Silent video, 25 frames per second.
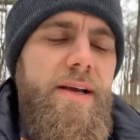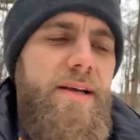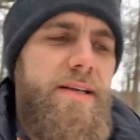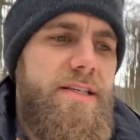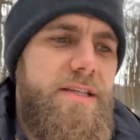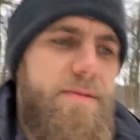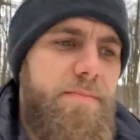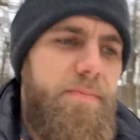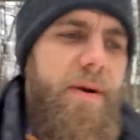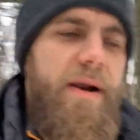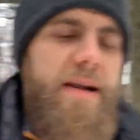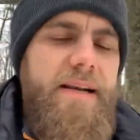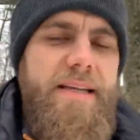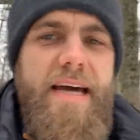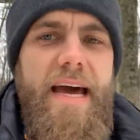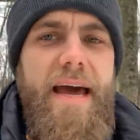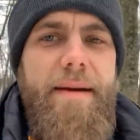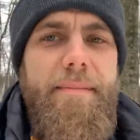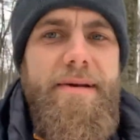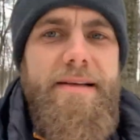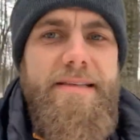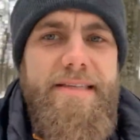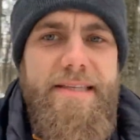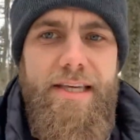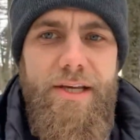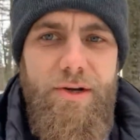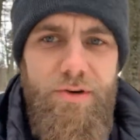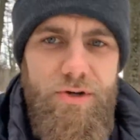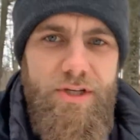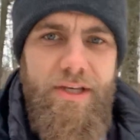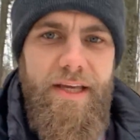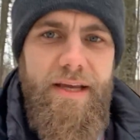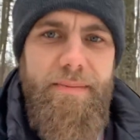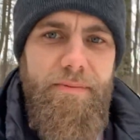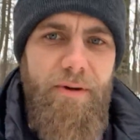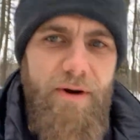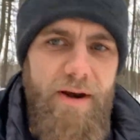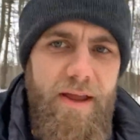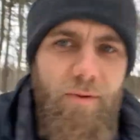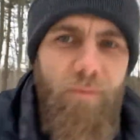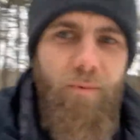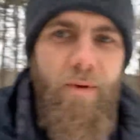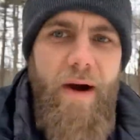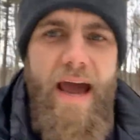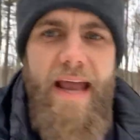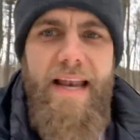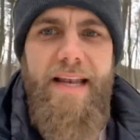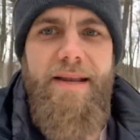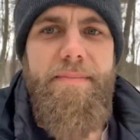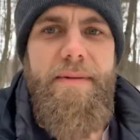Springtime is usually pretty
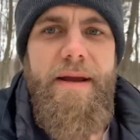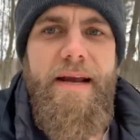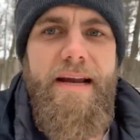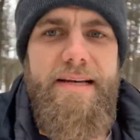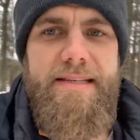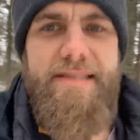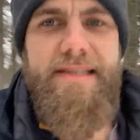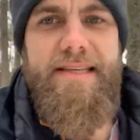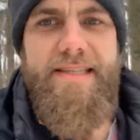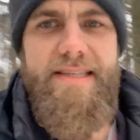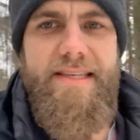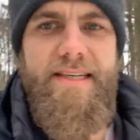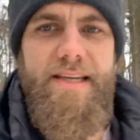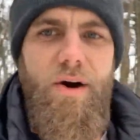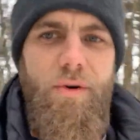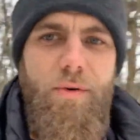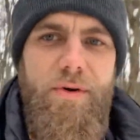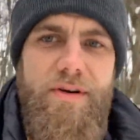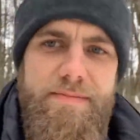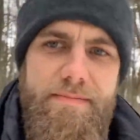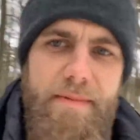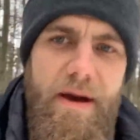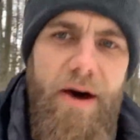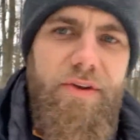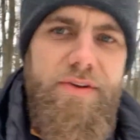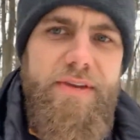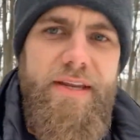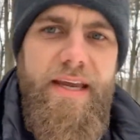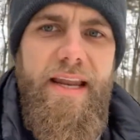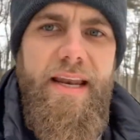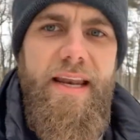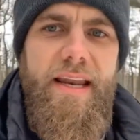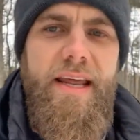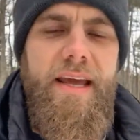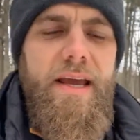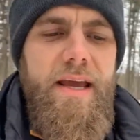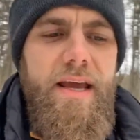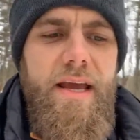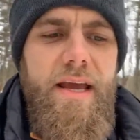wet because the snow is melting,